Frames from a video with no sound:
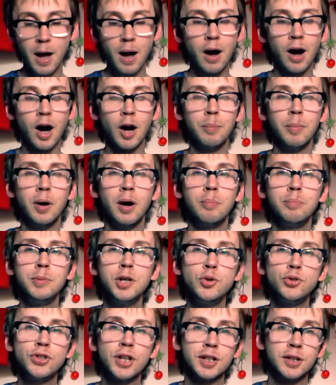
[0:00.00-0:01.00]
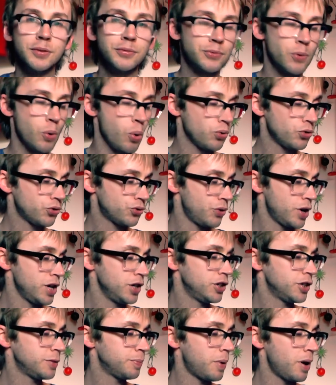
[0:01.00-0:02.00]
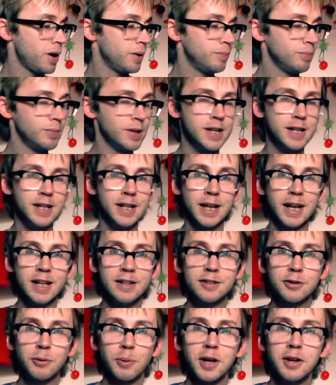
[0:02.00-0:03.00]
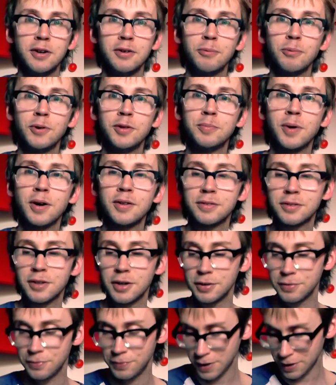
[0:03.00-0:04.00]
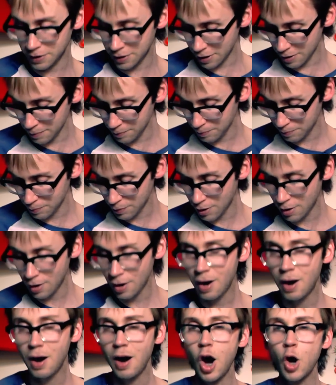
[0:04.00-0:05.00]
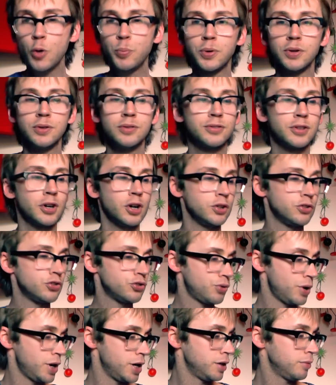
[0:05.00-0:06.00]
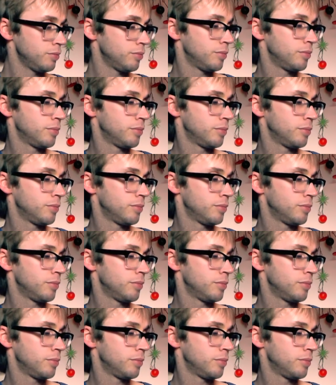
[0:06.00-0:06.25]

I'm muting the fourth string just by leaning into it with my third finger. Open third string.